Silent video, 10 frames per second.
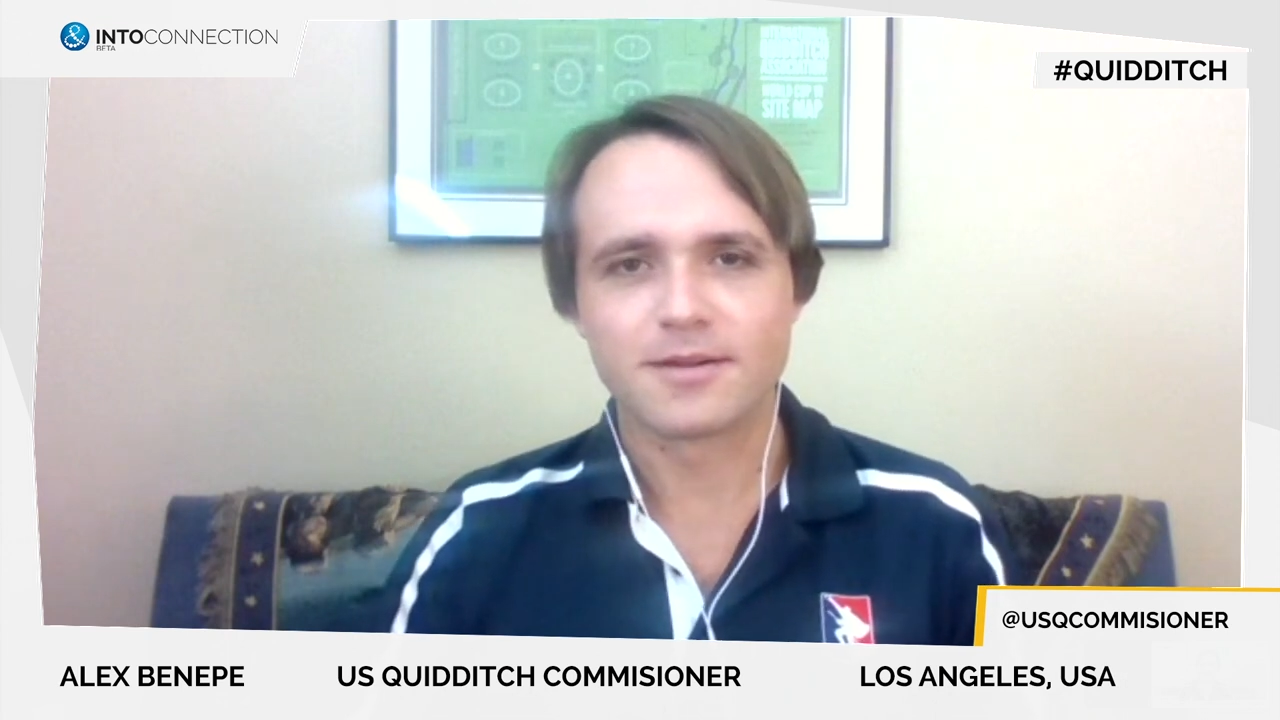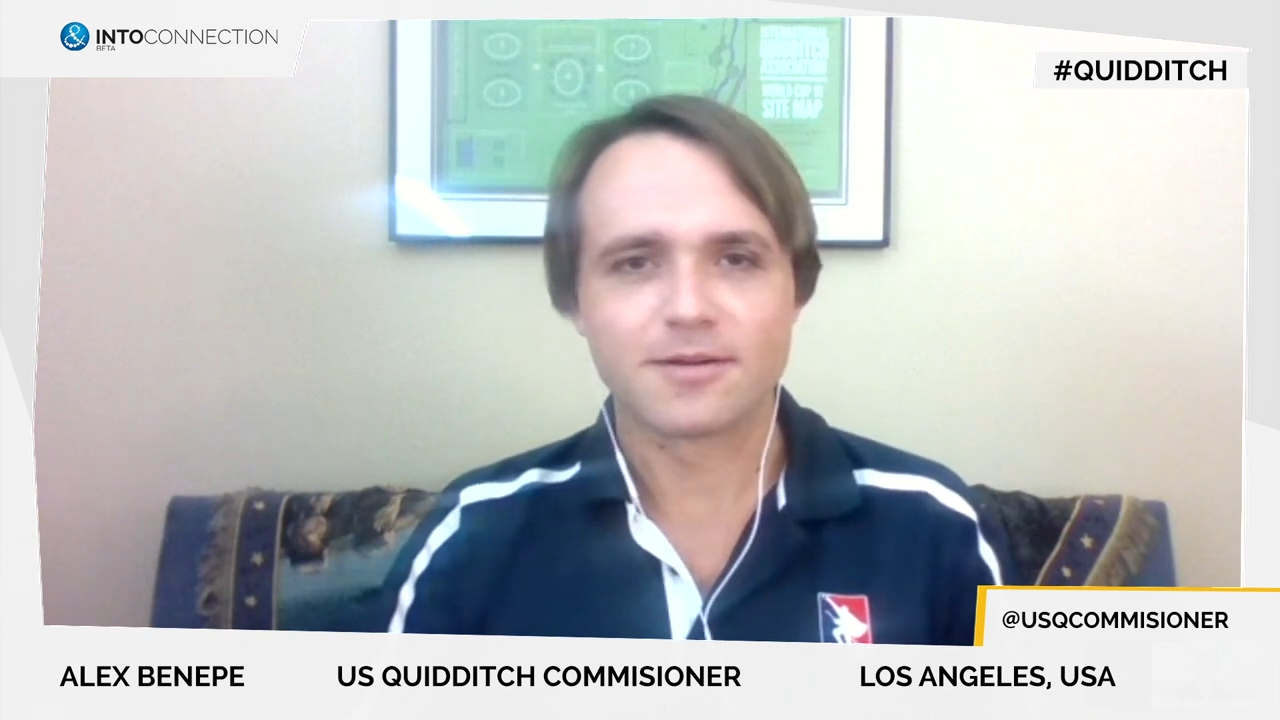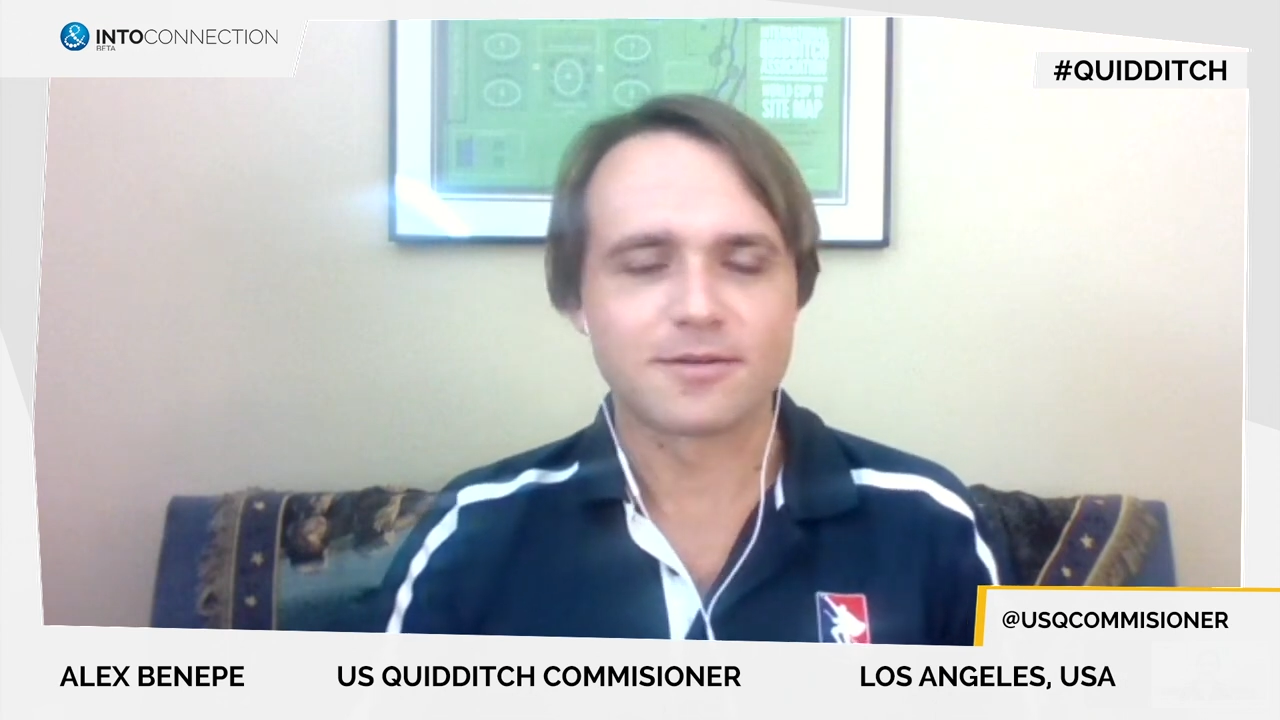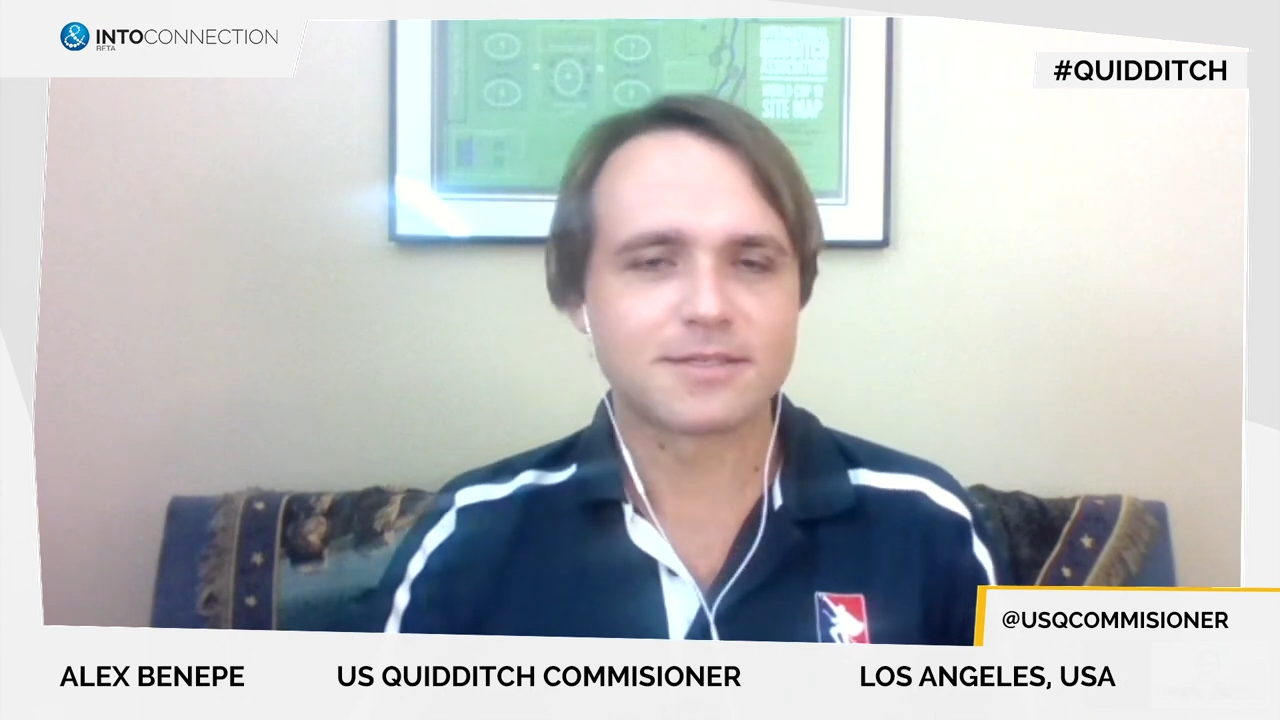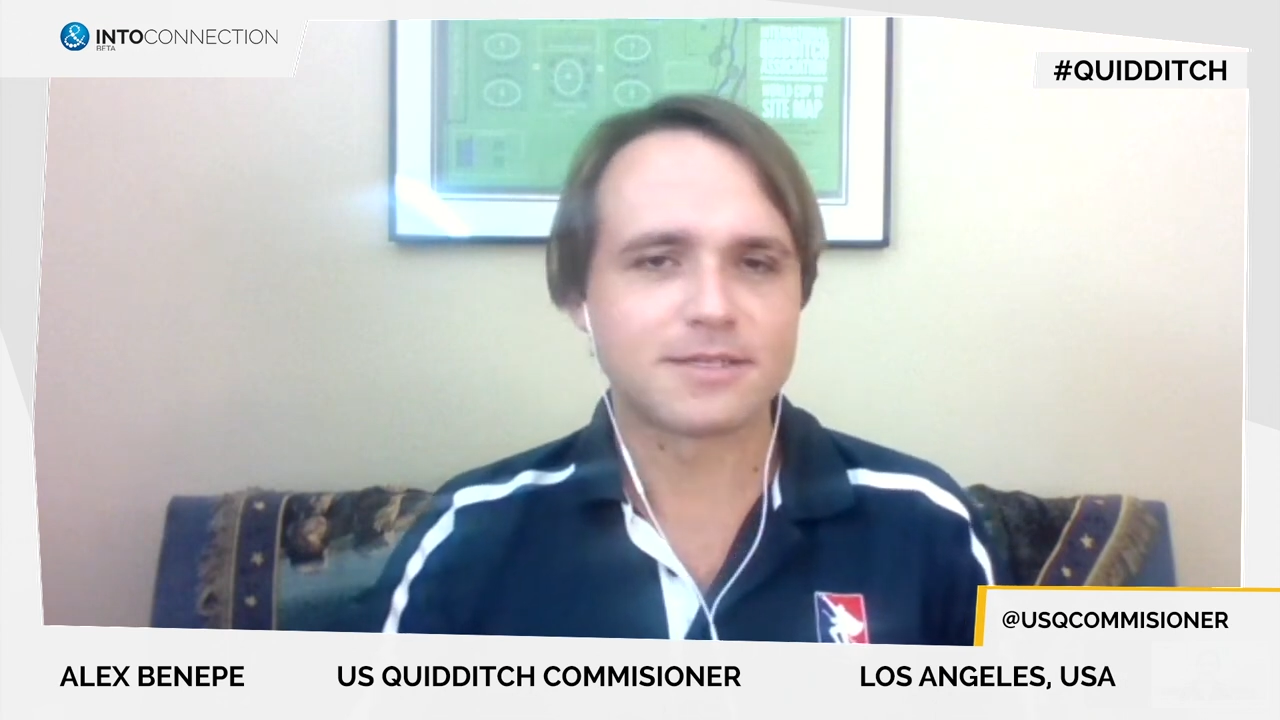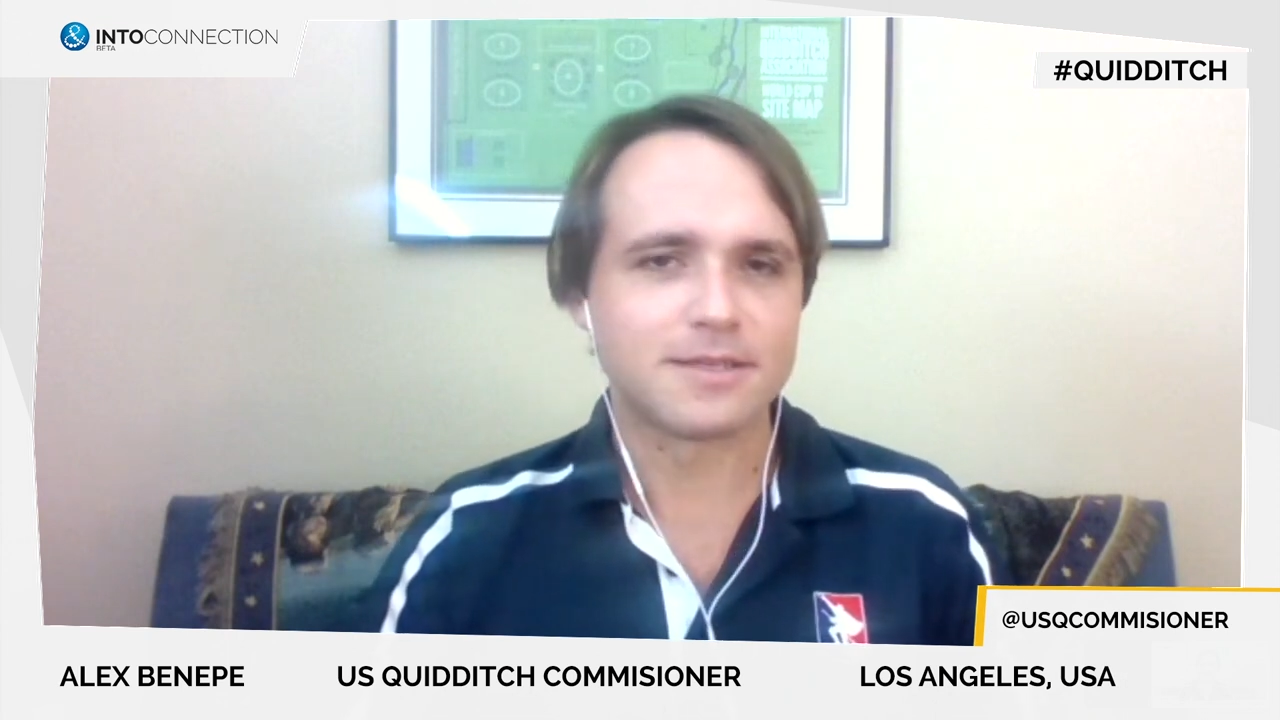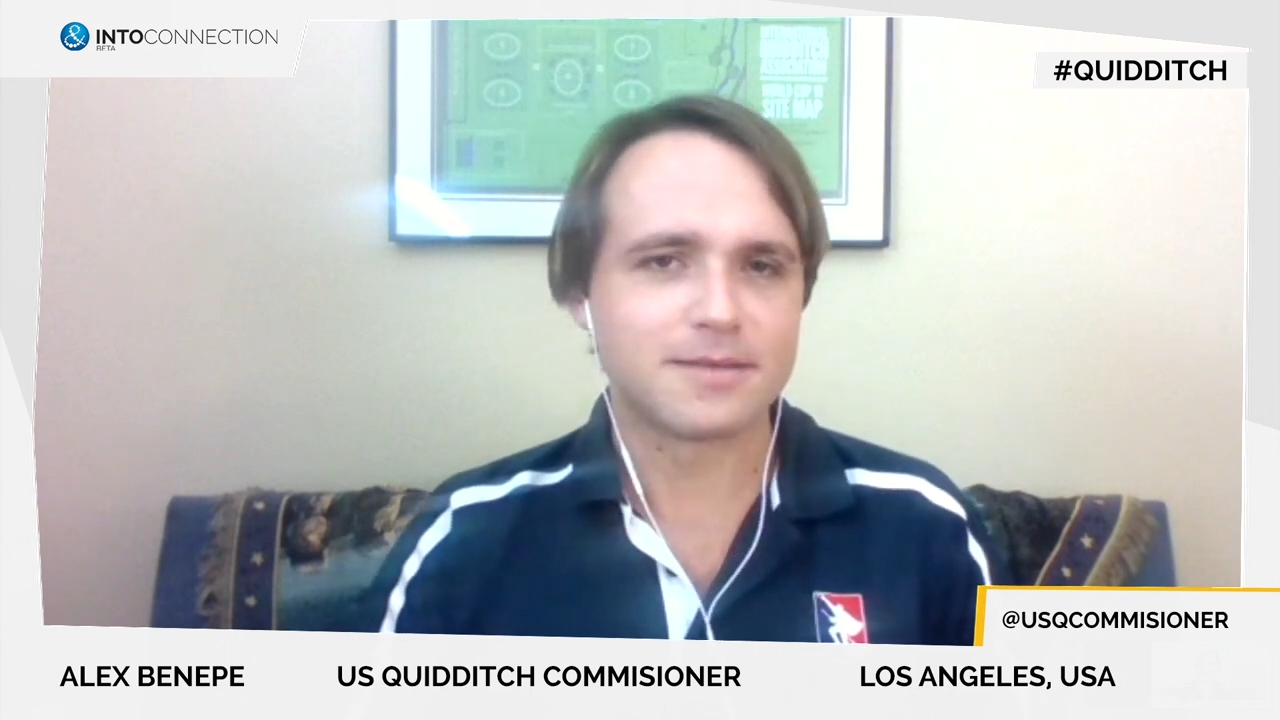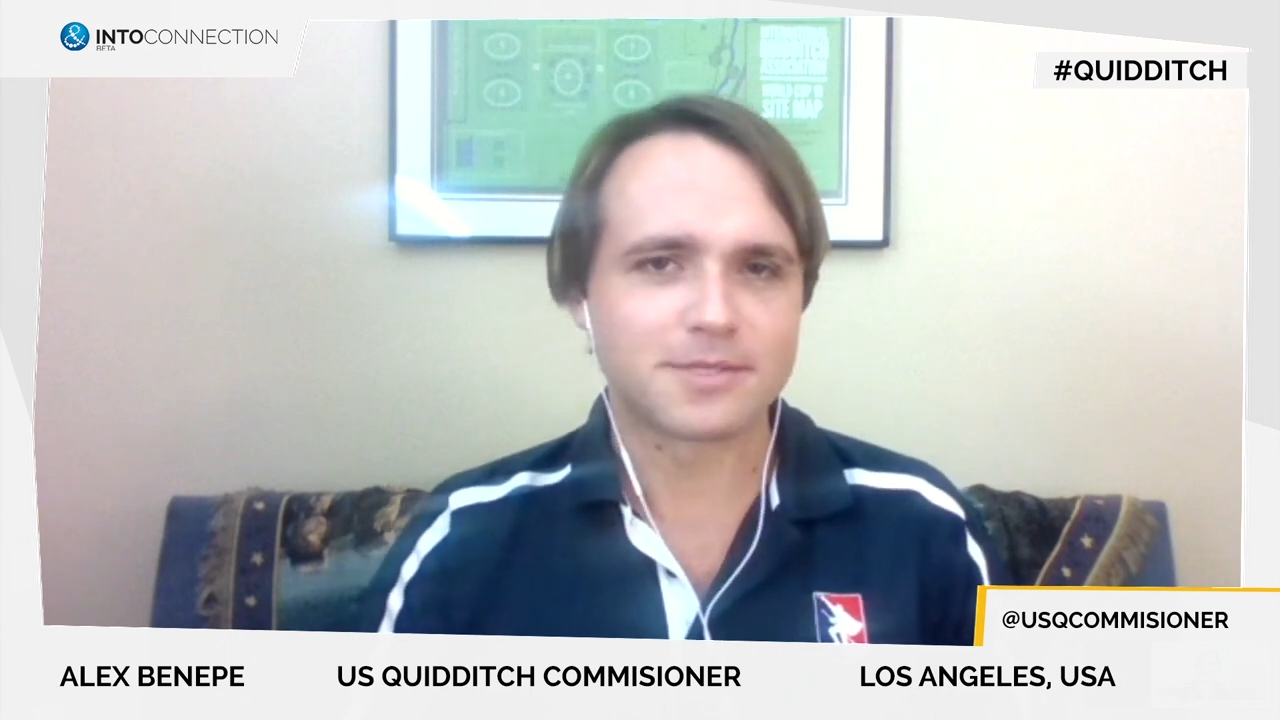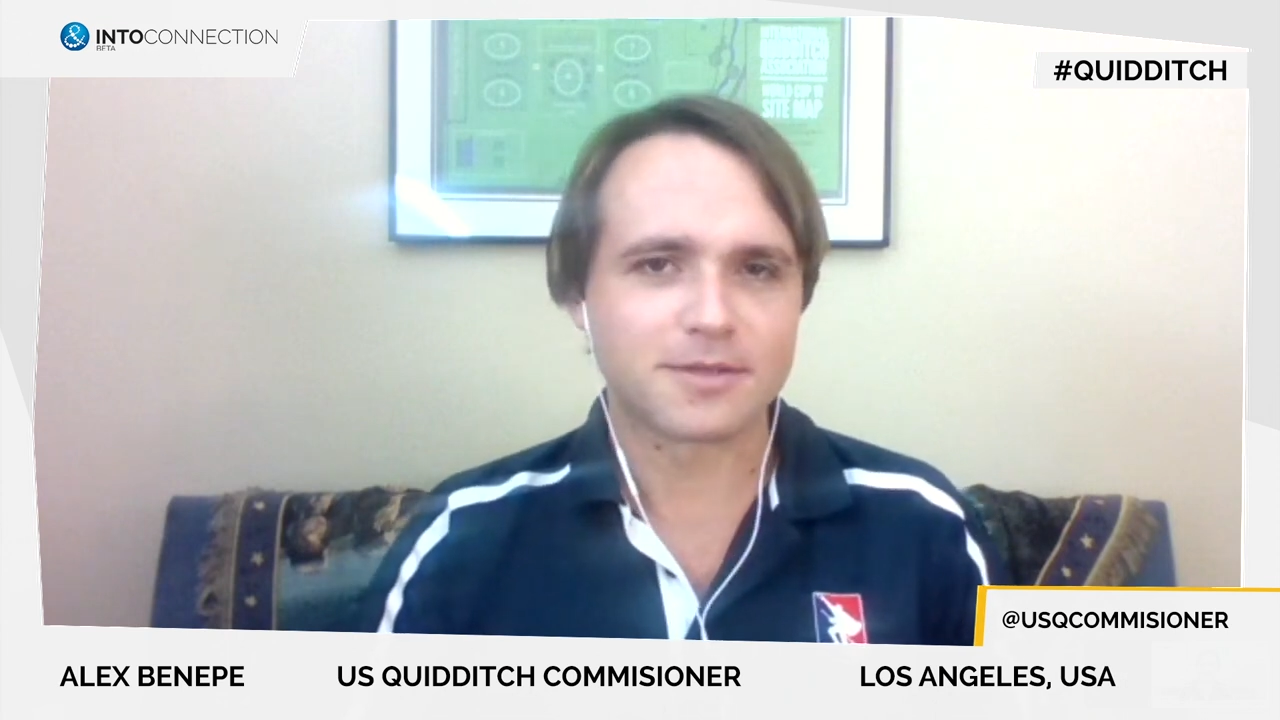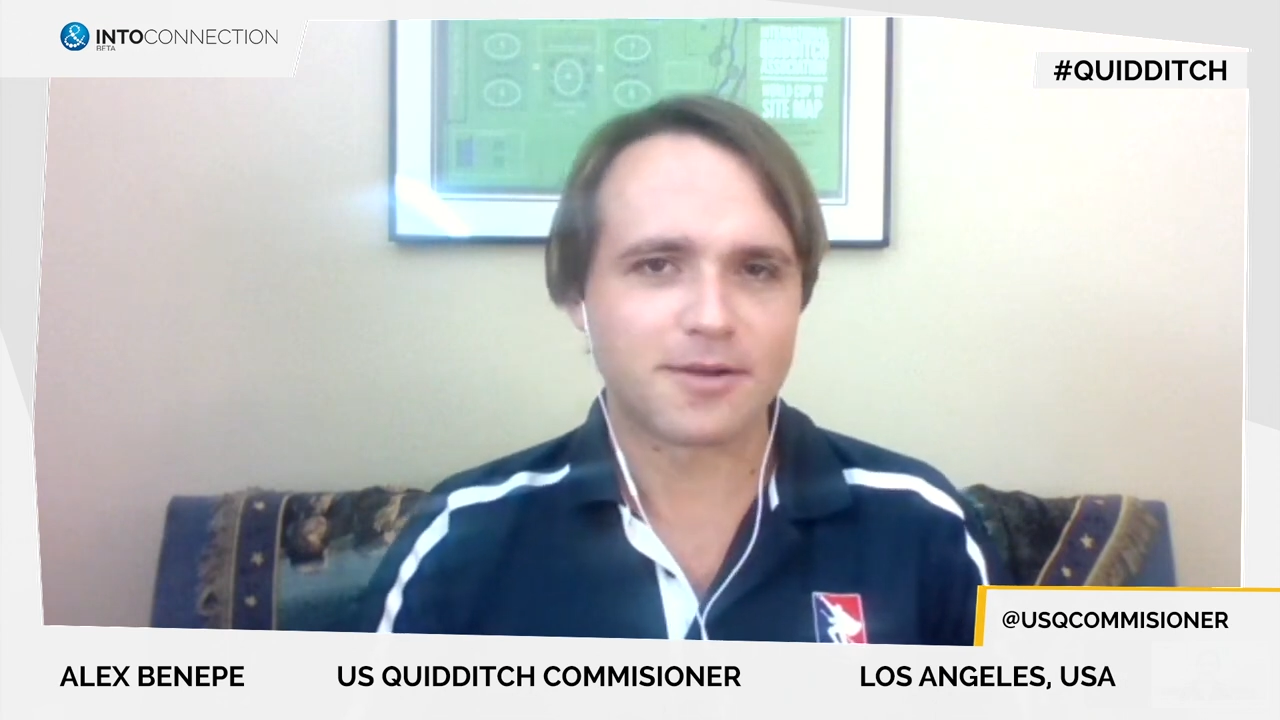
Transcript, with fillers: There are teams